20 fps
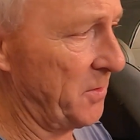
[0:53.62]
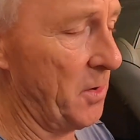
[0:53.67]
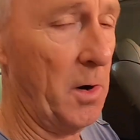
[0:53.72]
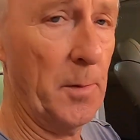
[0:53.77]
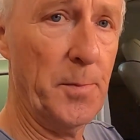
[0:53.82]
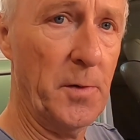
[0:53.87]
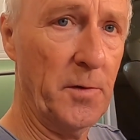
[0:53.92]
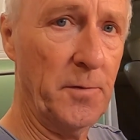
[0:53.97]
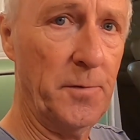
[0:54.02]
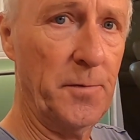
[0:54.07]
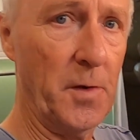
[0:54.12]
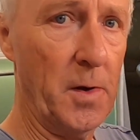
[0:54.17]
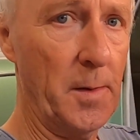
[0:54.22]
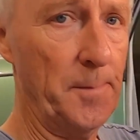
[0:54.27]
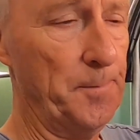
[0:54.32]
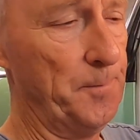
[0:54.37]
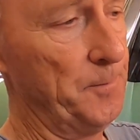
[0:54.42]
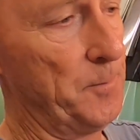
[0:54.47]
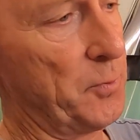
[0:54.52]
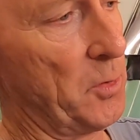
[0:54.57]
type of
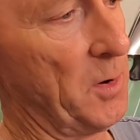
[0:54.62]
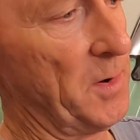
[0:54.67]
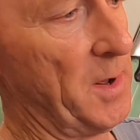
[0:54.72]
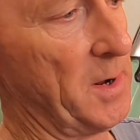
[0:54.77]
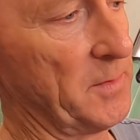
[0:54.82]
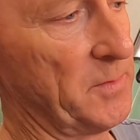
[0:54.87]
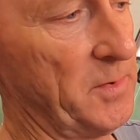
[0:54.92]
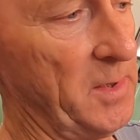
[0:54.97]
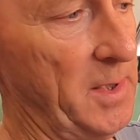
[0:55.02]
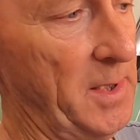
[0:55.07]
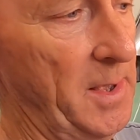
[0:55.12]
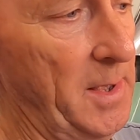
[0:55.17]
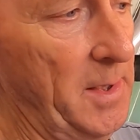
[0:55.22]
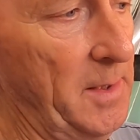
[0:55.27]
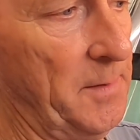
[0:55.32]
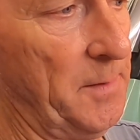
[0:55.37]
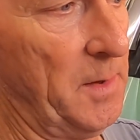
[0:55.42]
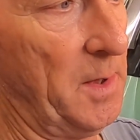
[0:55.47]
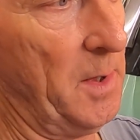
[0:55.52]
product here.